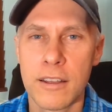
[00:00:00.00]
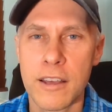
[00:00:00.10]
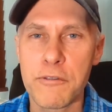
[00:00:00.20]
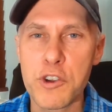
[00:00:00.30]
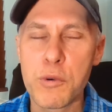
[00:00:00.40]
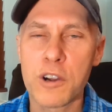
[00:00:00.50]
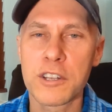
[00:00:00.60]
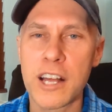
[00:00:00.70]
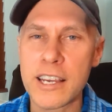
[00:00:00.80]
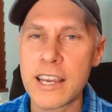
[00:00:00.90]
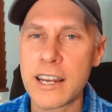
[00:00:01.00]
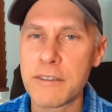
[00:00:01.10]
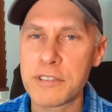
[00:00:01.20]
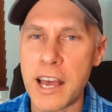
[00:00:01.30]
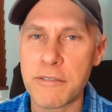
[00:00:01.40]
If you are lucky
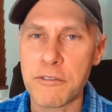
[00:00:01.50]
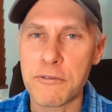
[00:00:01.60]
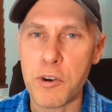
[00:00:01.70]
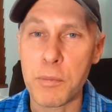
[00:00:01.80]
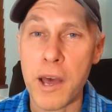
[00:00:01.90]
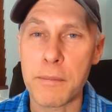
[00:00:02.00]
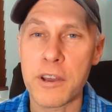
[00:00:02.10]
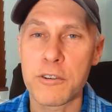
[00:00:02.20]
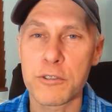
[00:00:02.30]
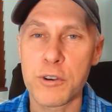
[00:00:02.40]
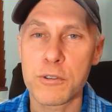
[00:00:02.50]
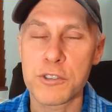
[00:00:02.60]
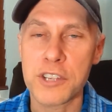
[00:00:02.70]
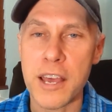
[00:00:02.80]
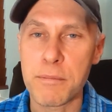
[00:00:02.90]
enough to have a full pipe at your local
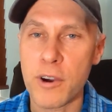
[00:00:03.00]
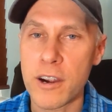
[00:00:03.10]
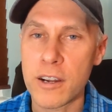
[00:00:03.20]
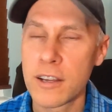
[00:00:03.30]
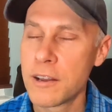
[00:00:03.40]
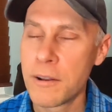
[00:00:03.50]
skate park,